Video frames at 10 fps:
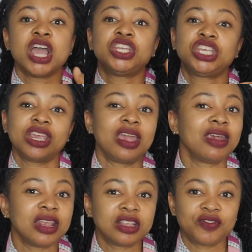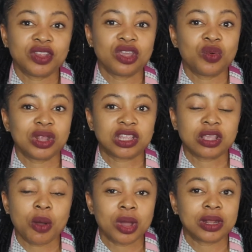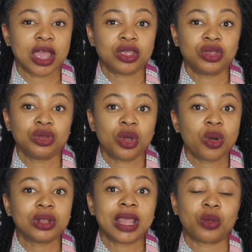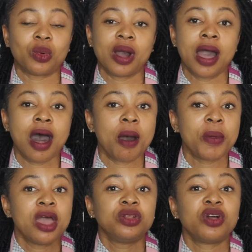Share this video with someone that you know that will help.